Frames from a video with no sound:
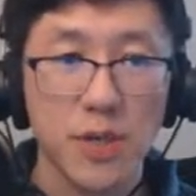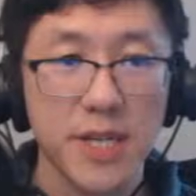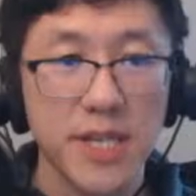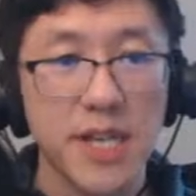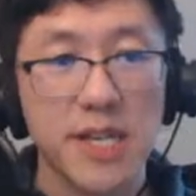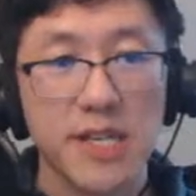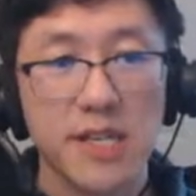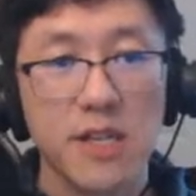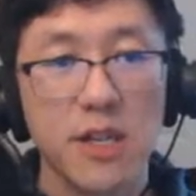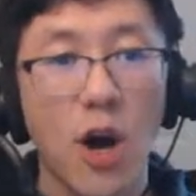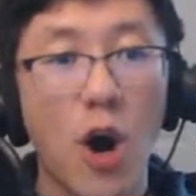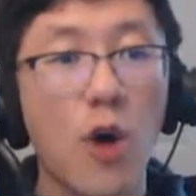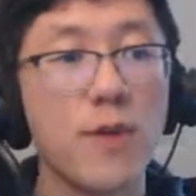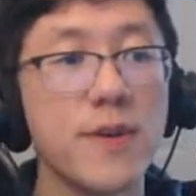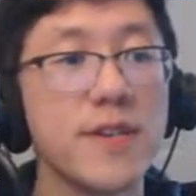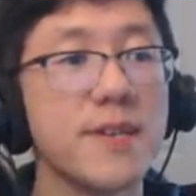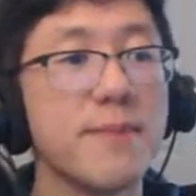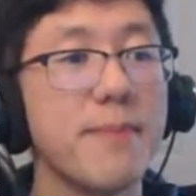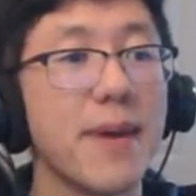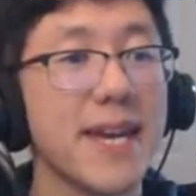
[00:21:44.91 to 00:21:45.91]
It doesn't
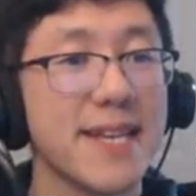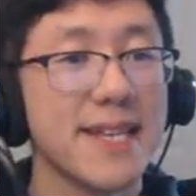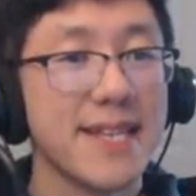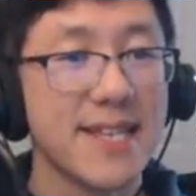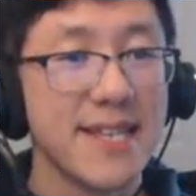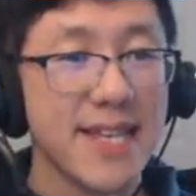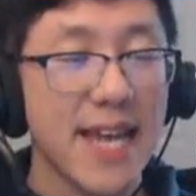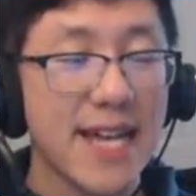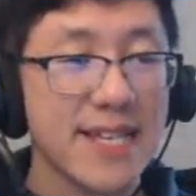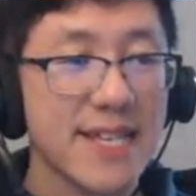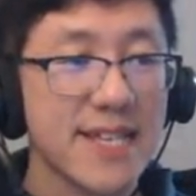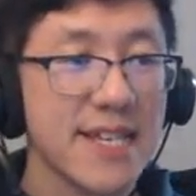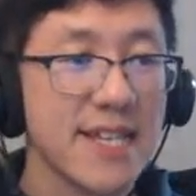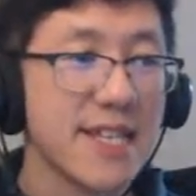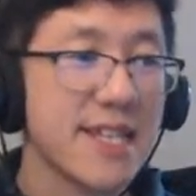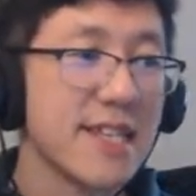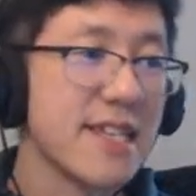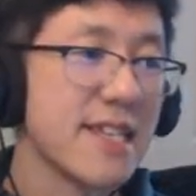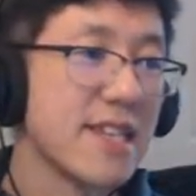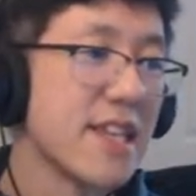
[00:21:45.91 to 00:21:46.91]
always make sense.
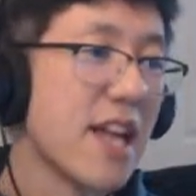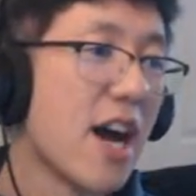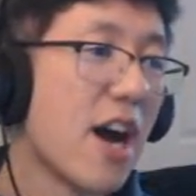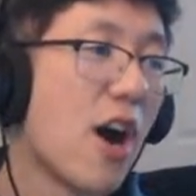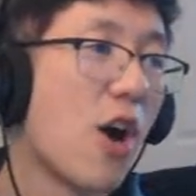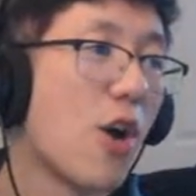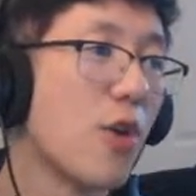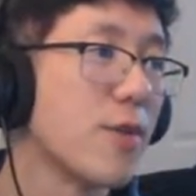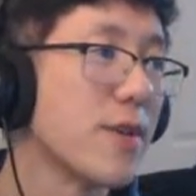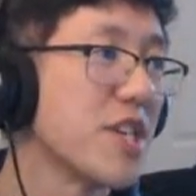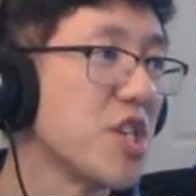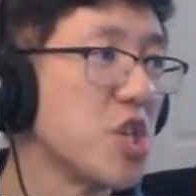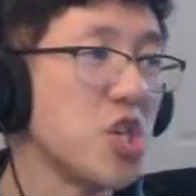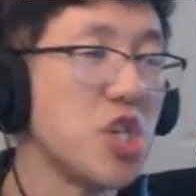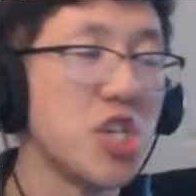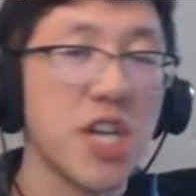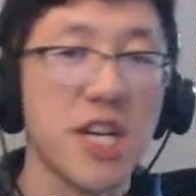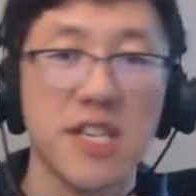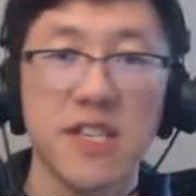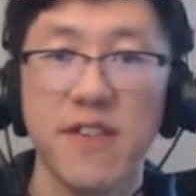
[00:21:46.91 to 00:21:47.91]
It's not always
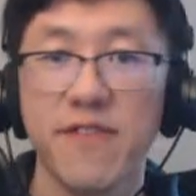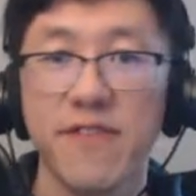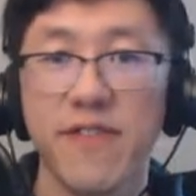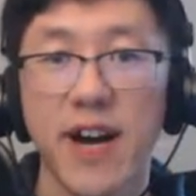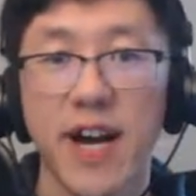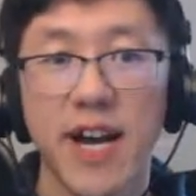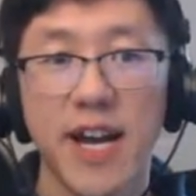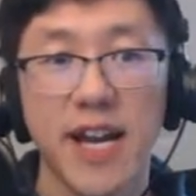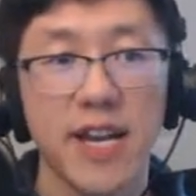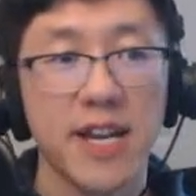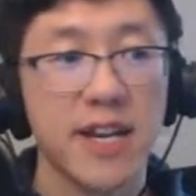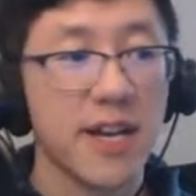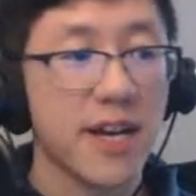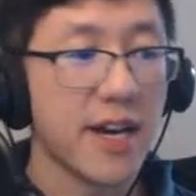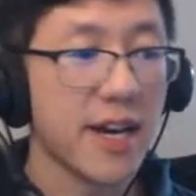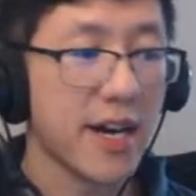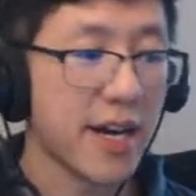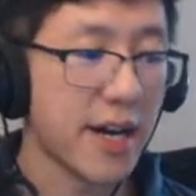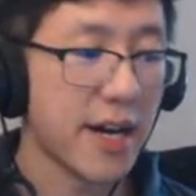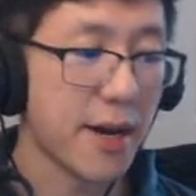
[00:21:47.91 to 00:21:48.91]
justified.
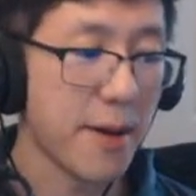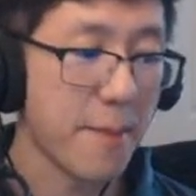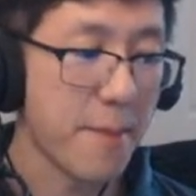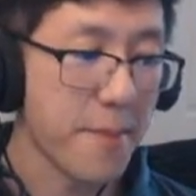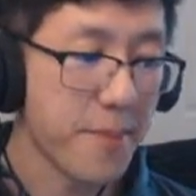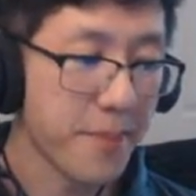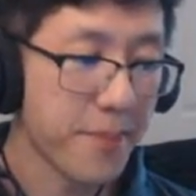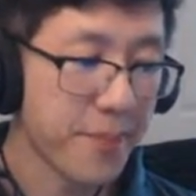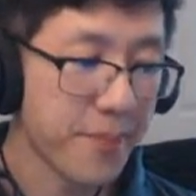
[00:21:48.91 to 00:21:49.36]
That's